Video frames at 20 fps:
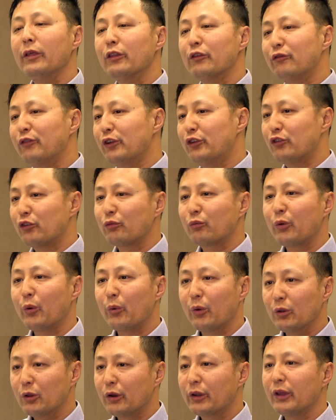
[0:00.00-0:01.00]
of the features we
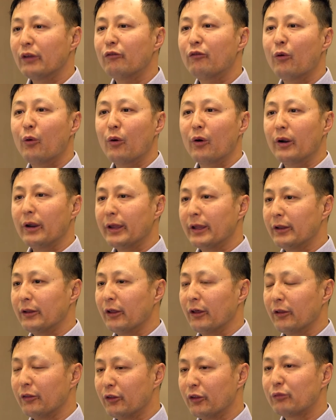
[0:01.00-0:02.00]
were looking for in
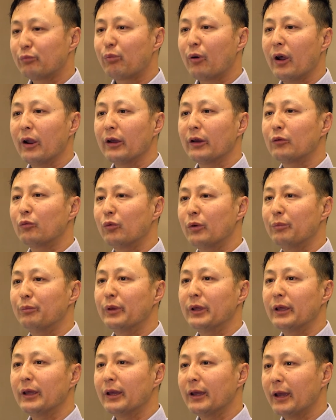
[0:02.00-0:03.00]
this product would
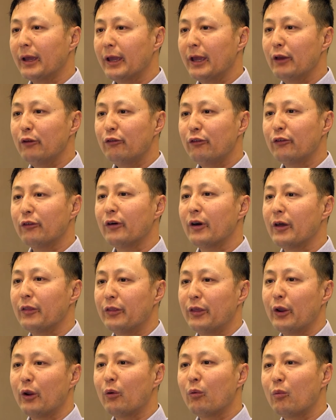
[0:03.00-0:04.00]
be, if
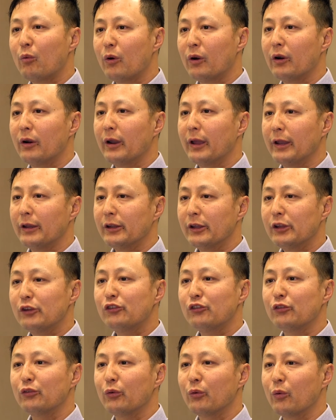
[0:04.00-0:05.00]
there were an
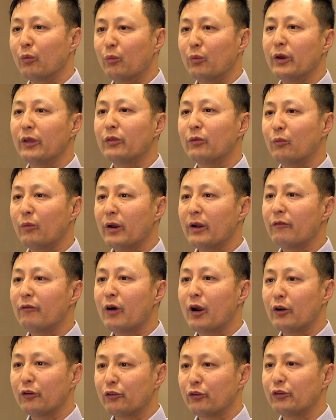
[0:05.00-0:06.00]
issue with one of
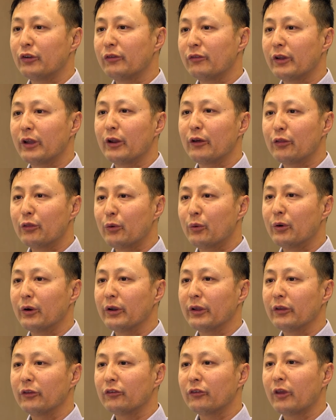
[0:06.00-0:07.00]
our certificate
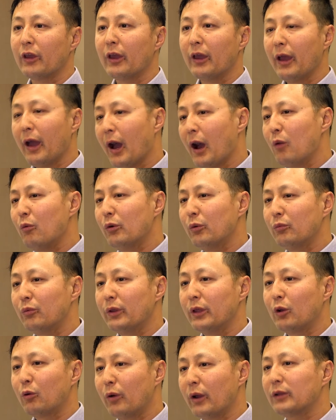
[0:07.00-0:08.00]
authorities, how would
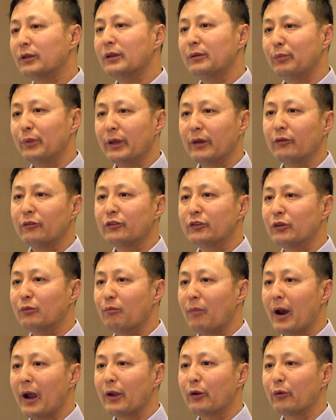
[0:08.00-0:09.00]
we quickly be able to
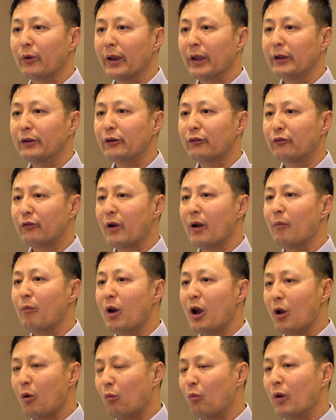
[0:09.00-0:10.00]
migrate from
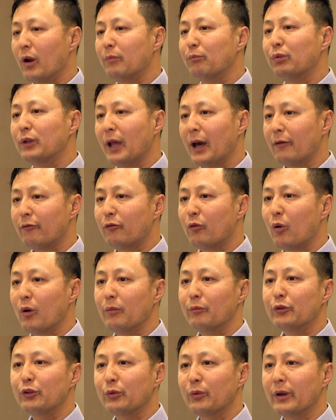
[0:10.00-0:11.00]
one
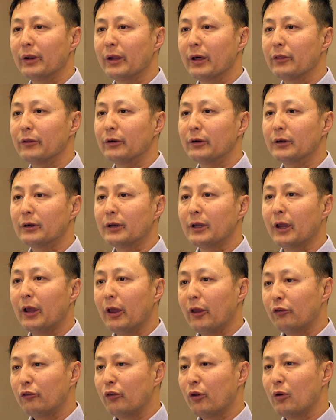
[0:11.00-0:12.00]
platform to another?
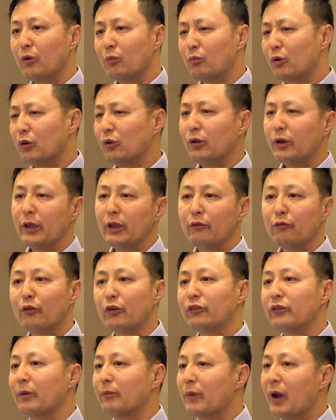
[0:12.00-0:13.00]
So we're looking for
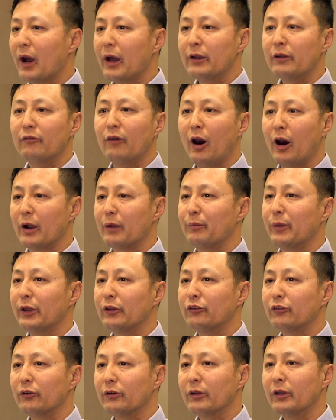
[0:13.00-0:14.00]
some kind of
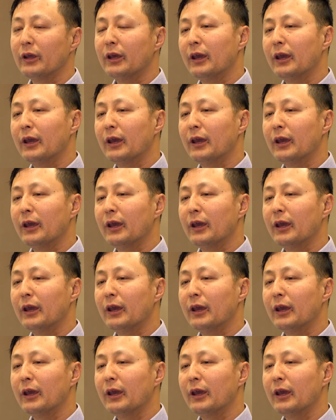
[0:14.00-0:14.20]
automation.